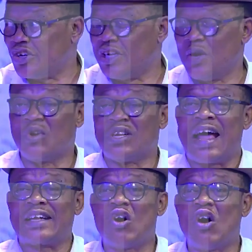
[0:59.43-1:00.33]
They will
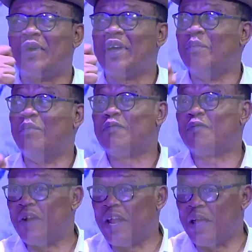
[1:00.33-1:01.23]
light up a big
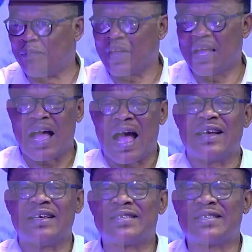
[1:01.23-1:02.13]
flame,
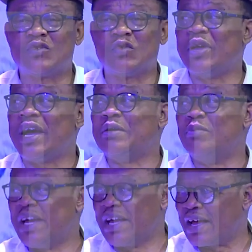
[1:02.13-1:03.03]
and the state will be at the
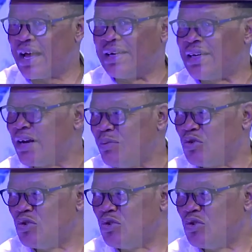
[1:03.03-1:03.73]
brink, and that will be too